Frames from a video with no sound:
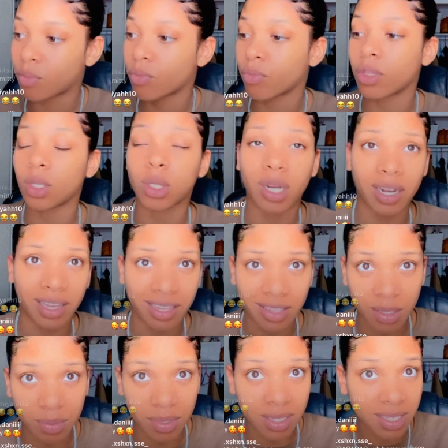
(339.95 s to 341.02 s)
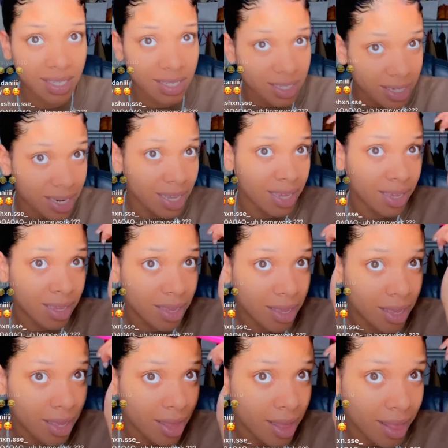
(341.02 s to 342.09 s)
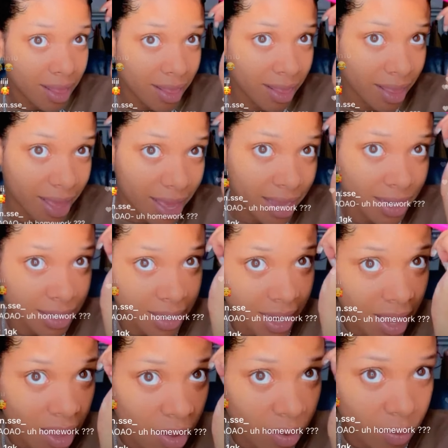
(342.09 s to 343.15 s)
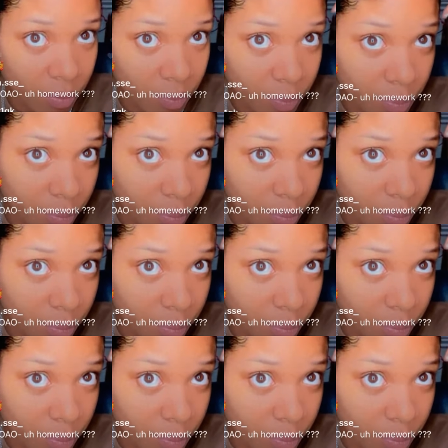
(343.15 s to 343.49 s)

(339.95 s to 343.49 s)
I'm really trying to get them to stick the heck down.